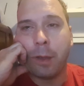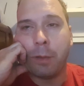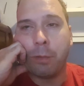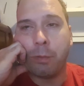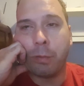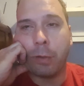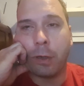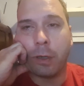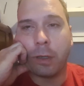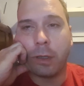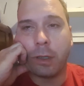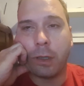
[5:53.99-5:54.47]

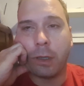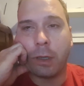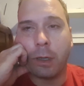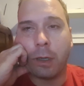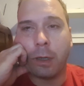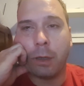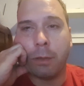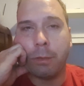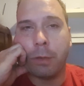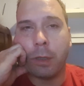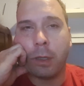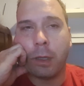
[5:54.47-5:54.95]
But
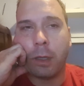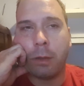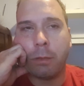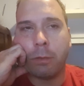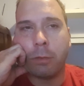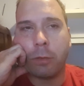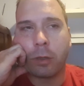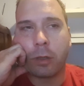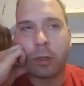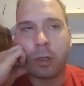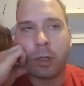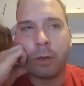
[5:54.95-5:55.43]
I'm a lot
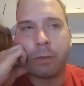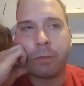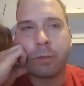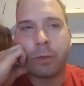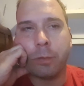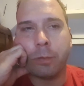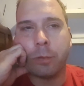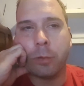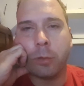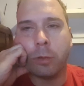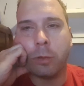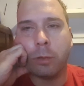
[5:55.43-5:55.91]
more
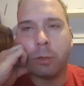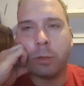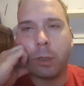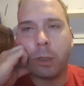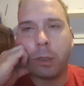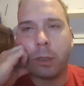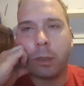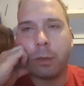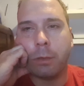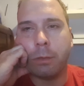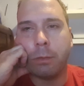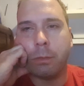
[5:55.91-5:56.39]
comfortable when
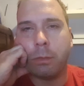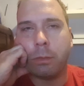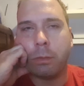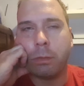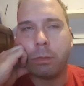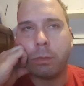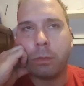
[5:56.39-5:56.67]
I'm